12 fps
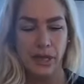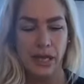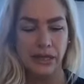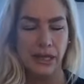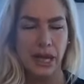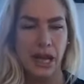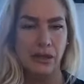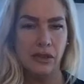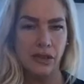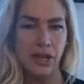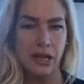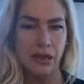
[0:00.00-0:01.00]
it's an
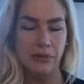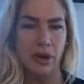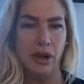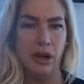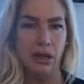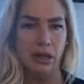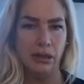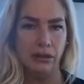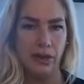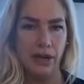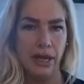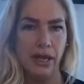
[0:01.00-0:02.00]
energetic ball,
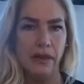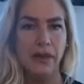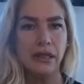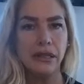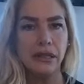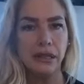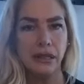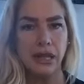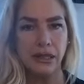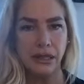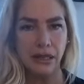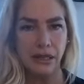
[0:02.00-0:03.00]
right? That's
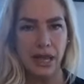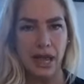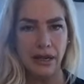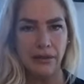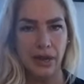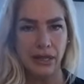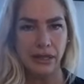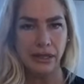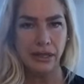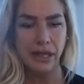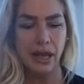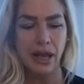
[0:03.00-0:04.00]
inside of
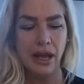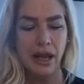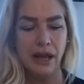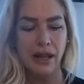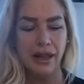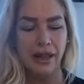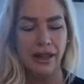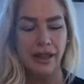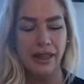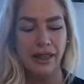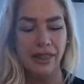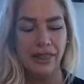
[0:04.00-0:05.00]
us
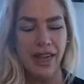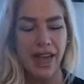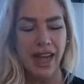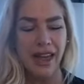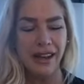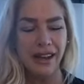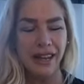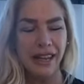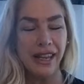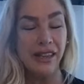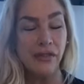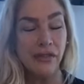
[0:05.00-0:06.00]
that,
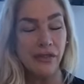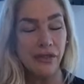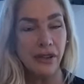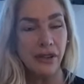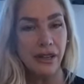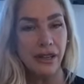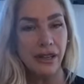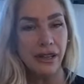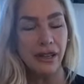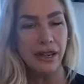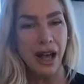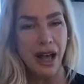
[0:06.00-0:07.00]
if
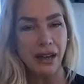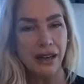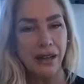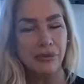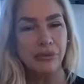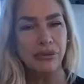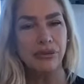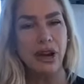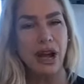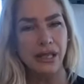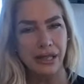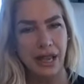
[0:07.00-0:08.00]
not
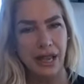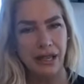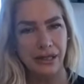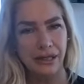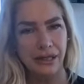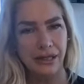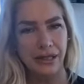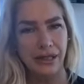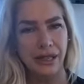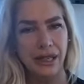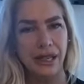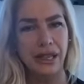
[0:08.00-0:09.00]
processed,
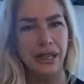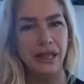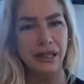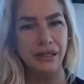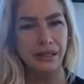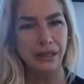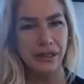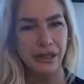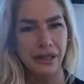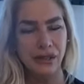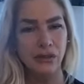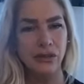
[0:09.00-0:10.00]
healed,
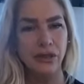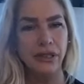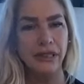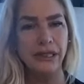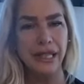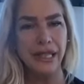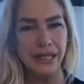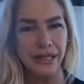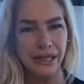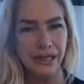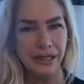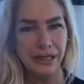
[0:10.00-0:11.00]

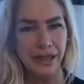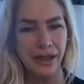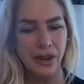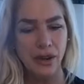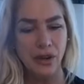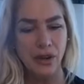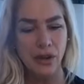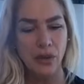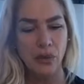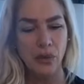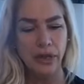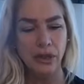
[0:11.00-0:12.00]
released,
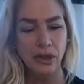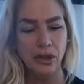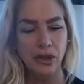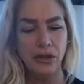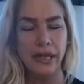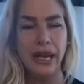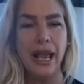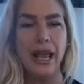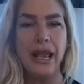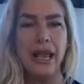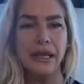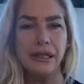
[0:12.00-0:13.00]
will
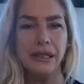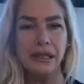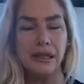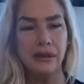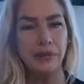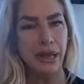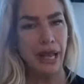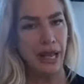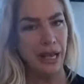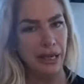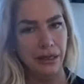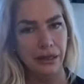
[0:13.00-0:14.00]
create
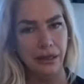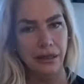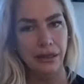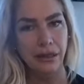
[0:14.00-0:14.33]
pain,